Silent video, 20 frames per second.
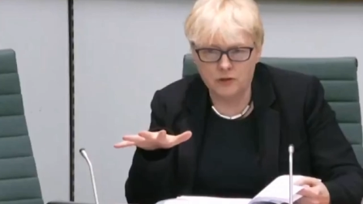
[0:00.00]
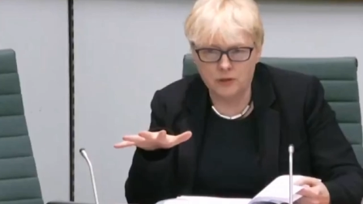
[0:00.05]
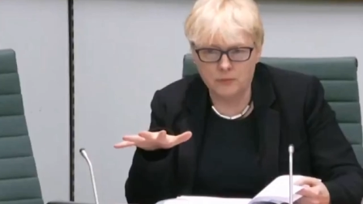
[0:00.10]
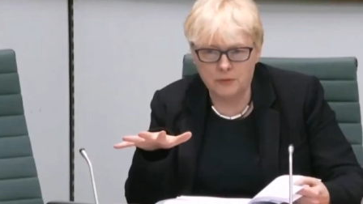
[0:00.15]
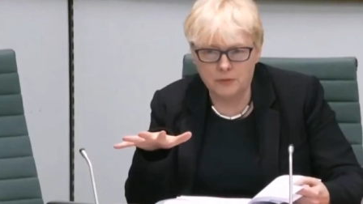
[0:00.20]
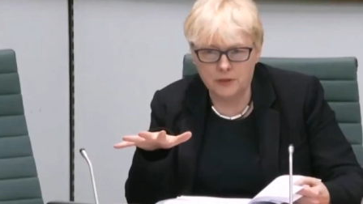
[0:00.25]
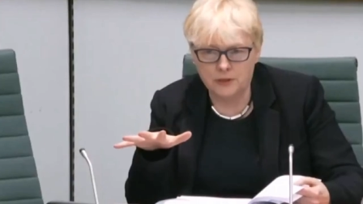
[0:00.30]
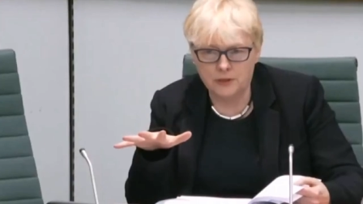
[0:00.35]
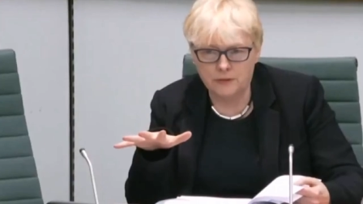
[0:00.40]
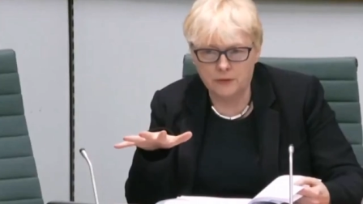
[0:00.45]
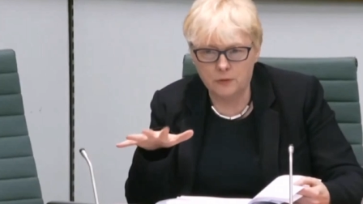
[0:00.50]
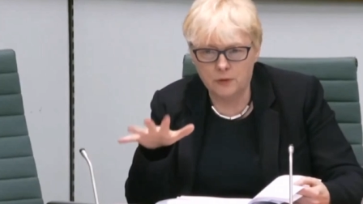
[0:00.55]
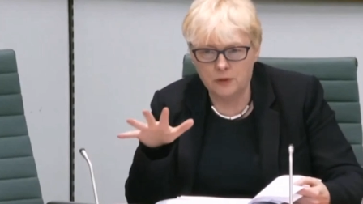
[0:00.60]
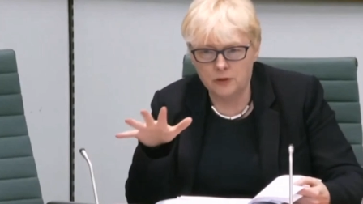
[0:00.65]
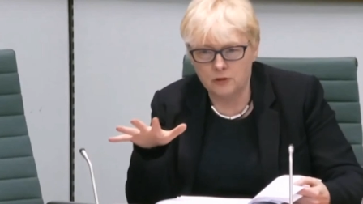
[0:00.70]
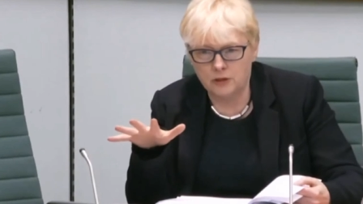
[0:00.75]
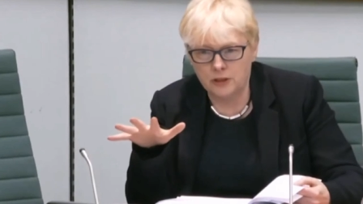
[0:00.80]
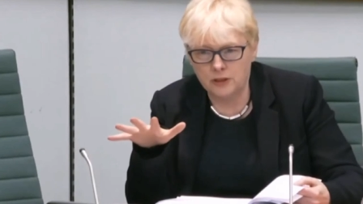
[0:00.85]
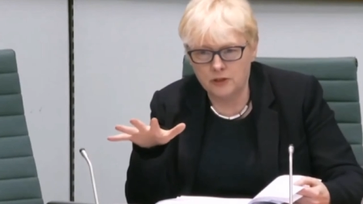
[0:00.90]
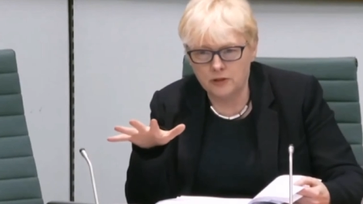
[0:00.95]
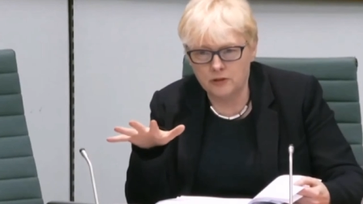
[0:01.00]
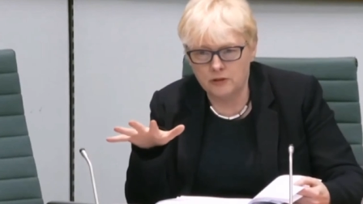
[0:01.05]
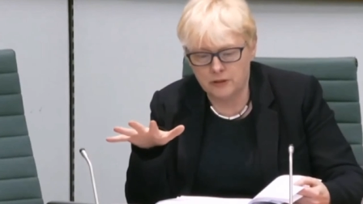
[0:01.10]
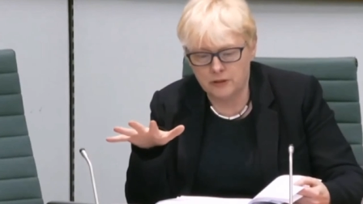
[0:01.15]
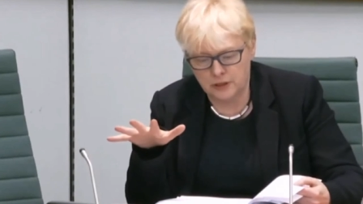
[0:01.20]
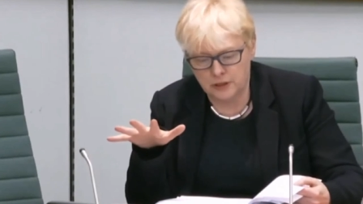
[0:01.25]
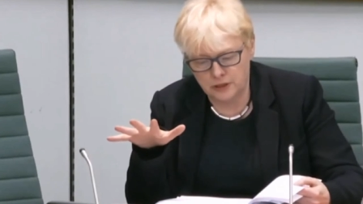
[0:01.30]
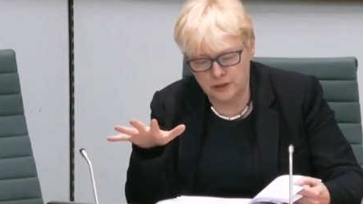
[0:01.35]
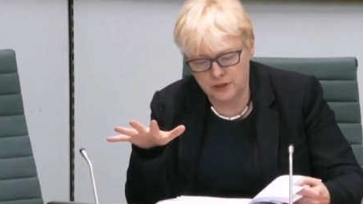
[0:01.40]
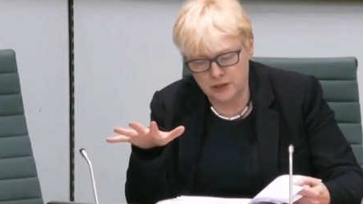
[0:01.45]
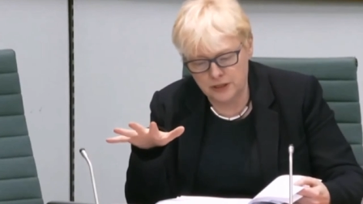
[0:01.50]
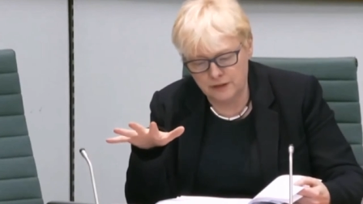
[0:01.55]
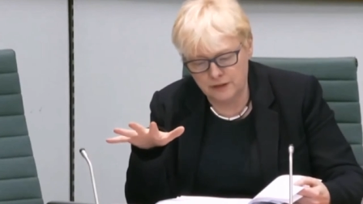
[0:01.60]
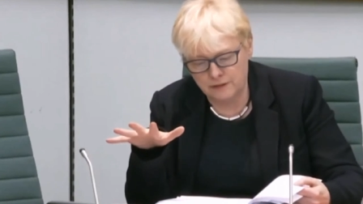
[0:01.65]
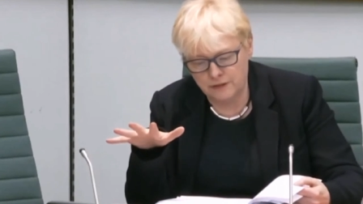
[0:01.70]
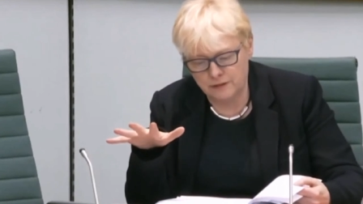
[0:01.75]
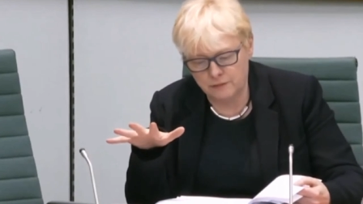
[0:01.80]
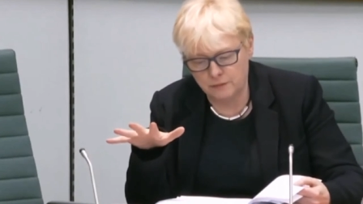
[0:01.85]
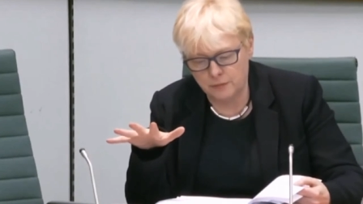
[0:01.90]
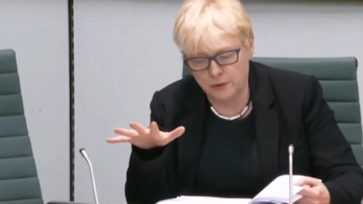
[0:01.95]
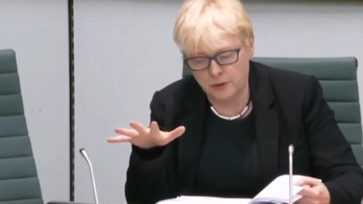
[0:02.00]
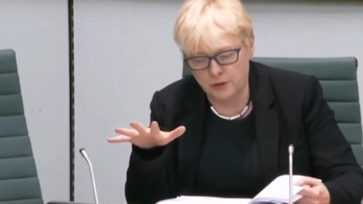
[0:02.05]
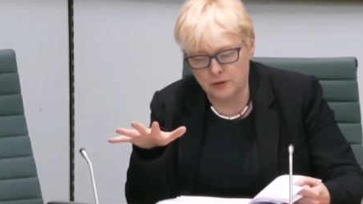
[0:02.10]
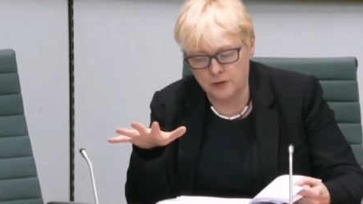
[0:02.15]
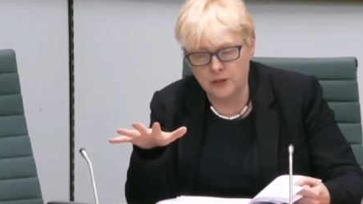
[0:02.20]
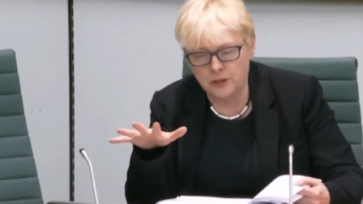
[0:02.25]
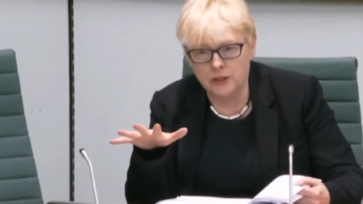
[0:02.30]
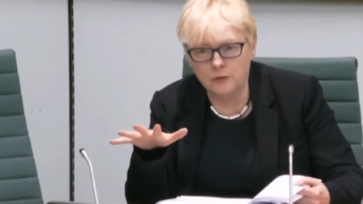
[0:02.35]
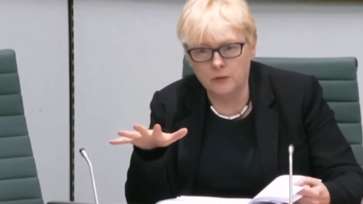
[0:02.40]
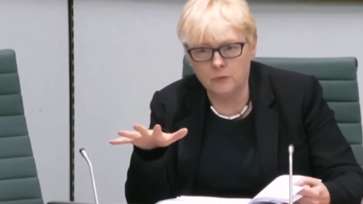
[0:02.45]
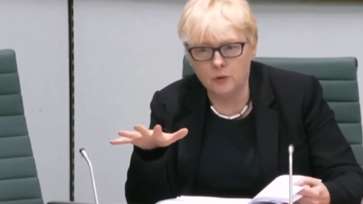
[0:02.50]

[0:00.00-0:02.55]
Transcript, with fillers: but if you were Treasurer of the Conservative Party,